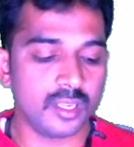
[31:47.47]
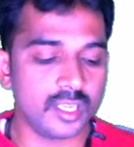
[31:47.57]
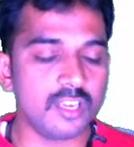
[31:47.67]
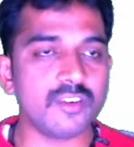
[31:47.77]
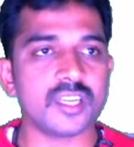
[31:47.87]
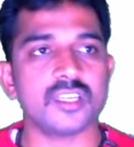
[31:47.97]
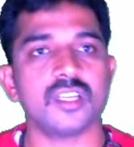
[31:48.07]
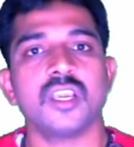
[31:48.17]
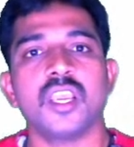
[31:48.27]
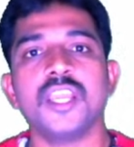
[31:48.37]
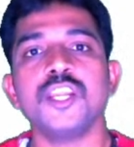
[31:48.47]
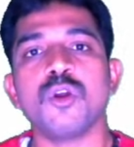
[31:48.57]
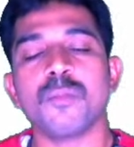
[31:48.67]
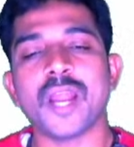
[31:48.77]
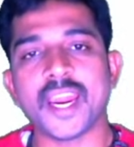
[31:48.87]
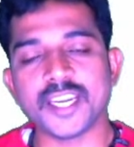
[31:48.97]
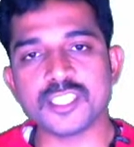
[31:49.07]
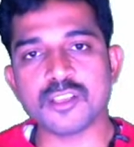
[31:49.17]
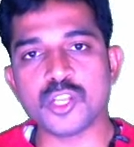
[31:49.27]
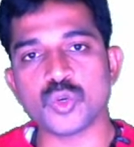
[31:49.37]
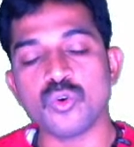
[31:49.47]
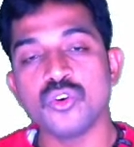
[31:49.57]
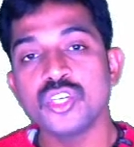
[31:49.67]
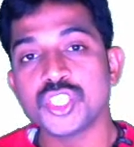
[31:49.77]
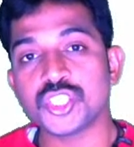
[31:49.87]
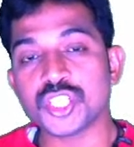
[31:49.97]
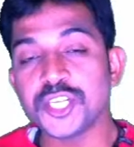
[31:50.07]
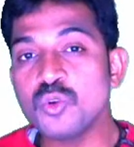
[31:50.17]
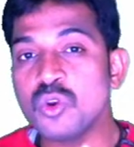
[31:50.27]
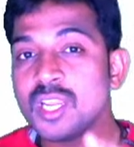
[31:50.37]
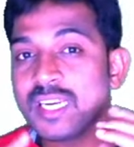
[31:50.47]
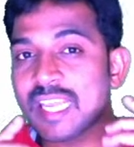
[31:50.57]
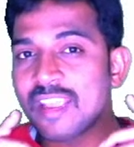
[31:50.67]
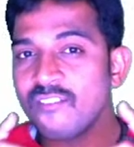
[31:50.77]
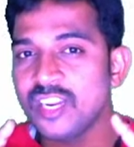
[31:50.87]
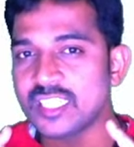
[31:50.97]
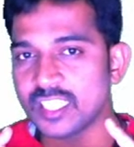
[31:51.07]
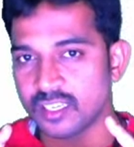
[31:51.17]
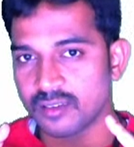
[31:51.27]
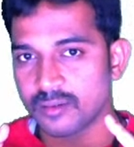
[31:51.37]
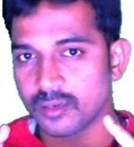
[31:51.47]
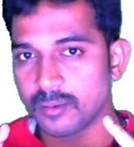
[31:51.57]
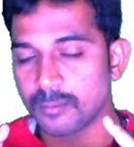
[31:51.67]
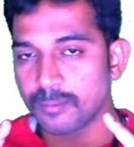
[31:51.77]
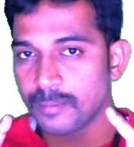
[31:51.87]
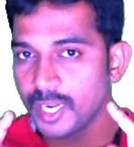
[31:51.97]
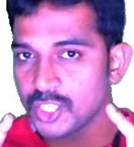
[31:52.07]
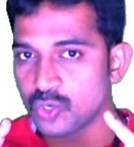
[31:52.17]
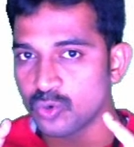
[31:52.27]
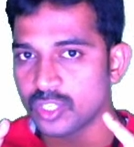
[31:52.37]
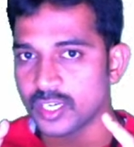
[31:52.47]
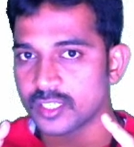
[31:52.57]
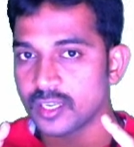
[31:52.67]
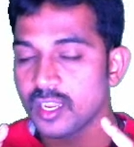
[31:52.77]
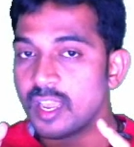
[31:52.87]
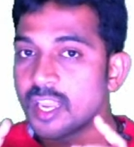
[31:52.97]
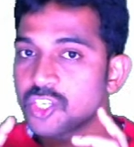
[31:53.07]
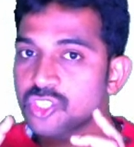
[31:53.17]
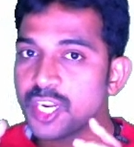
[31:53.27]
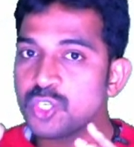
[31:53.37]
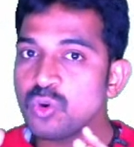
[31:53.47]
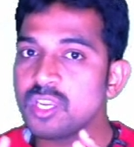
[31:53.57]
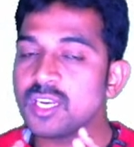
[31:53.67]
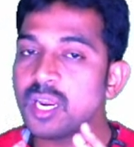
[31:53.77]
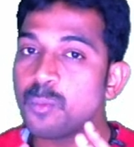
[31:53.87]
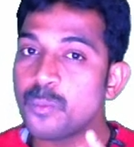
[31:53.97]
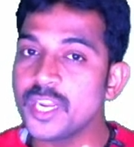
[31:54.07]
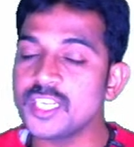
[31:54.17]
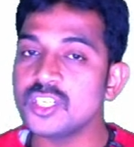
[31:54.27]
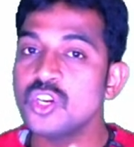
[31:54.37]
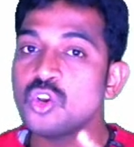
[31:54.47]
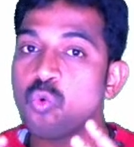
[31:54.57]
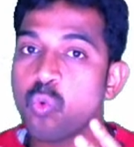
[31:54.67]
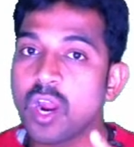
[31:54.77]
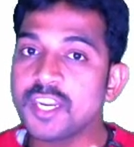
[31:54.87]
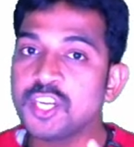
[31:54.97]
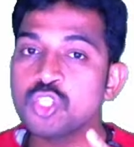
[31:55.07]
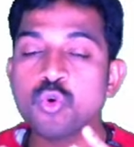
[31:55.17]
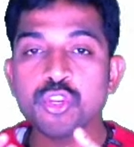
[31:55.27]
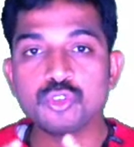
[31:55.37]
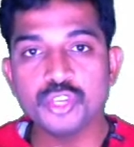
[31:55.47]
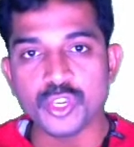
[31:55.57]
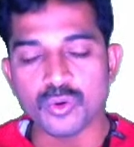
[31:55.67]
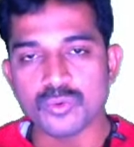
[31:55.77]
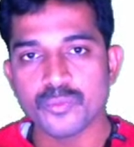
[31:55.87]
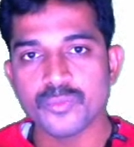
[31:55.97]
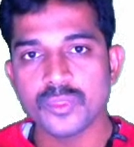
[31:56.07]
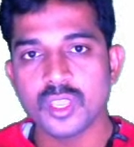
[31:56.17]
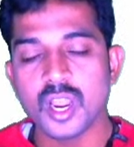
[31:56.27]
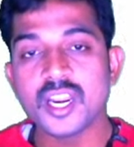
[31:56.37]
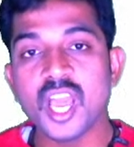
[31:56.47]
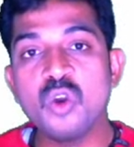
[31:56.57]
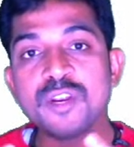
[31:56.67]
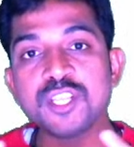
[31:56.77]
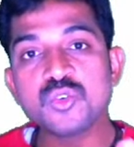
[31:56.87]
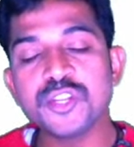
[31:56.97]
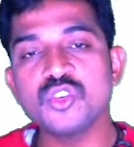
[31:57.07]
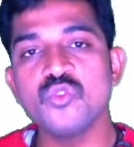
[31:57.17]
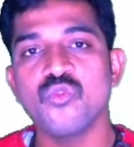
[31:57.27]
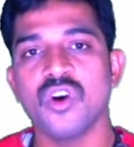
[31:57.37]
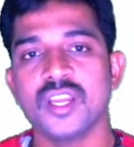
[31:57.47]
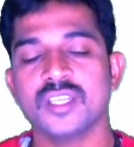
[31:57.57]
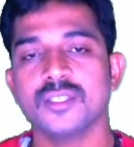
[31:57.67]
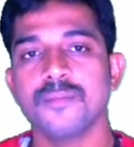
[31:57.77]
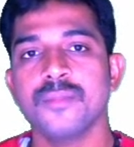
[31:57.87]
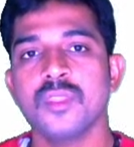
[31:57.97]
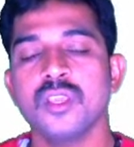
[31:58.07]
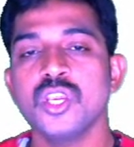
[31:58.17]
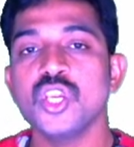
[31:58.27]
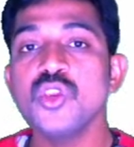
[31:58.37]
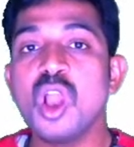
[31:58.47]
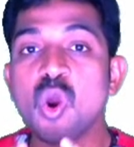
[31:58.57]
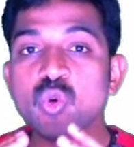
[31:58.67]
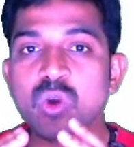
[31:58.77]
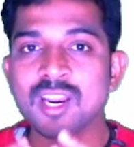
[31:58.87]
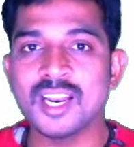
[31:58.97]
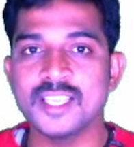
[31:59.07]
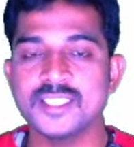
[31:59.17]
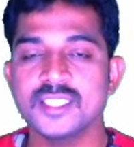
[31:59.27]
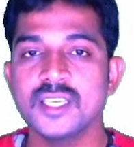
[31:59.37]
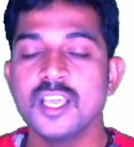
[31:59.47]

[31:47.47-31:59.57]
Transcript: Even in your practice also, try to learn everything. Please note that. Try to learn and print what it is going to give and how it is going to work. You have to analyze.